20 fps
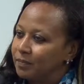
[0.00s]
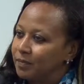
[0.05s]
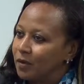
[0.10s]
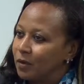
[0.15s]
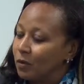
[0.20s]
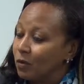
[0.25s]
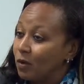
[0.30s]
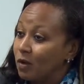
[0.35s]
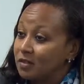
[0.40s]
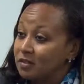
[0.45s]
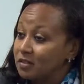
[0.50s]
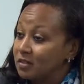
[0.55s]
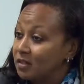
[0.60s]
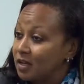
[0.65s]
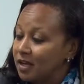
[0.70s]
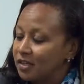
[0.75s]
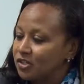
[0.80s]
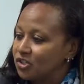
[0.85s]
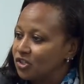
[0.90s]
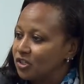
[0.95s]
across the
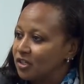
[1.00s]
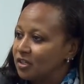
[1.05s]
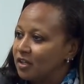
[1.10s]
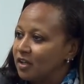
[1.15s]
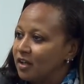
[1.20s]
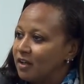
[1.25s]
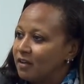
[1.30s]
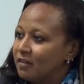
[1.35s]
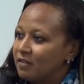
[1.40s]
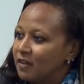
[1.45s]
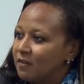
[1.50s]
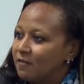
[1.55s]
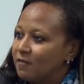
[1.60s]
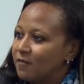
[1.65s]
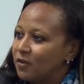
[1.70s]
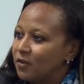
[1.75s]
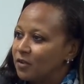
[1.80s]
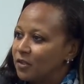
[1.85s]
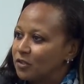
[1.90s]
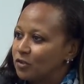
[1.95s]
nation. They
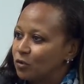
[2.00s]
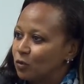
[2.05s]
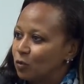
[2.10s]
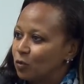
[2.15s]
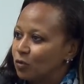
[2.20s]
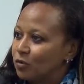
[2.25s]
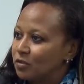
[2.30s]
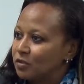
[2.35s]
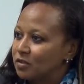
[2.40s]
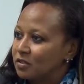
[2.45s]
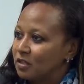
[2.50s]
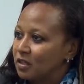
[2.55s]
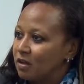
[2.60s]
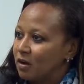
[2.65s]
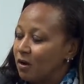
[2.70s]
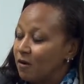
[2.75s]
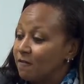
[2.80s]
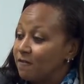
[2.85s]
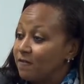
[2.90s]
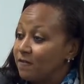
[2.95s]
feel that schools
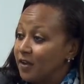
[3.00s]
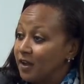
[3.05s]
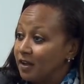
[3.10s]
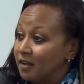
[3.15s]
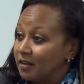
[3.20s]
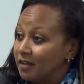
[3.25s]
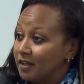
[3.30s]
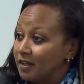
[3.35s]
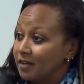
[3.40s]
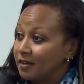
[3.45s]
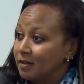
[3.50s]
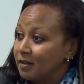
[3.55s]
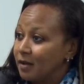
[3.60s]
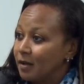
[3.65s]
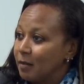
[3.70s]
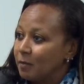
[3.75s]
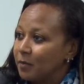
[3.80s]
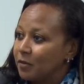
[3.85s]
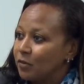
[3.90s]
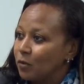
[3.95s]
are failing,
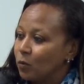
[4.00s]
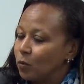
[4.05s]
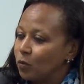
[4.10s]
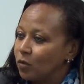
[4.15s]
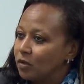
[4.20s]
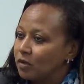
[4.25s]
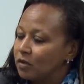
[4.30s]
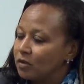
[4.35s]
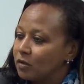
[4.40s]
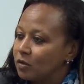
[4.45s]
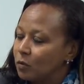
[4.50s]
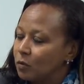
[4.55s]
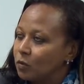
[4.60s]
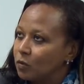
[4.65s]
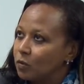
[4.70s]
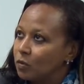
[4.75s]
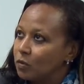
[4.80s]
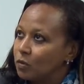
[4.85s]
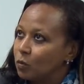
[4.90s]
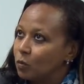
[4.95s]
but they're really the,
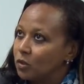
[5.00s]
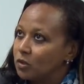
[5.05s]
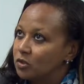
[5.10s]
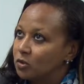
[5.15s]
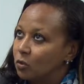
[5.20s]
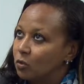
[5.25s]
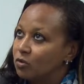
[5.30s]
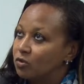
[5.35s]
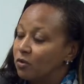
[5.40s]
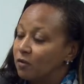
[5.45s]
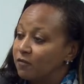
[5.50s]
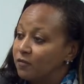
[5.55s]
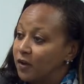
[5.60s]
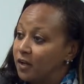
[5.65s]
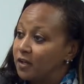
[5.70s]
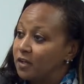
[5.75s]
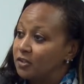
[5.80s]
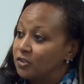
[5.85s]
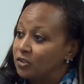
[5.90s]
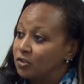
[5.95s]
what schools are
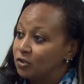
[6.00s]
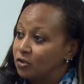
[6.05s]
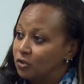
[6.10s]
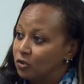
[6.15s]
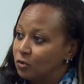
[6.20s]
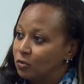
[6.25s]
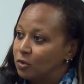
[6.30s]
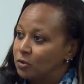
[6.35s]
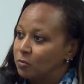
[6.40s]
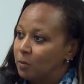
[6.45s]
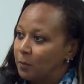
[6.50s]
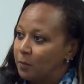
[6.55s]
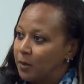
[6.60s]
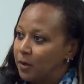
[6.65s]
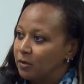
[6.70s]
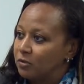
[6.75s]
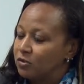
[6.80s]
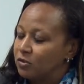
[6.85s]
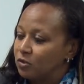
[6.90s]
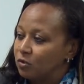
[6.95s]
failing to do is
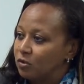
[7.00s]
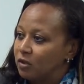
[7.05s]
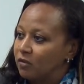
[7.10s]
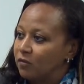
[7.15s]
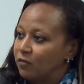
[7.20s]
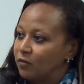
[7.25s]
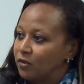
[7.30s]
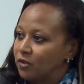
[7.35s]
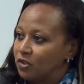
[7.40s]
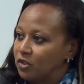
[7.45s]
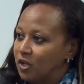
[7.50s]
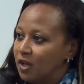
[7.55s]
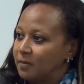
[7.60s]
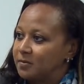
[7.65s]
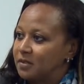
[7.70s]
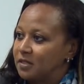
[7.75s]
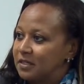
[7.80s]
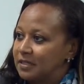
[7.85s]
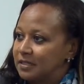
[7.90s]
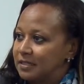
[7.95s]
prepare students for the
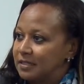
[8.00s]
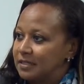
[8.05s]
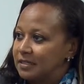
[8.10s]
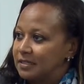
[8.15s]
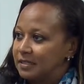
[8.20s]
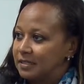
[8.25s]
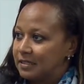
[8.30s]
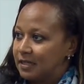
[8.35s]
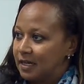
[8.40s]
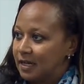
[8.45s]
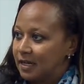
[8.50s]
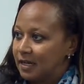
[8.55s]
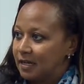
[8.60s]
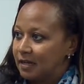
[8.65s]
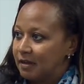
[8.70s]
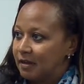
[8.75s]
jobs that exist today.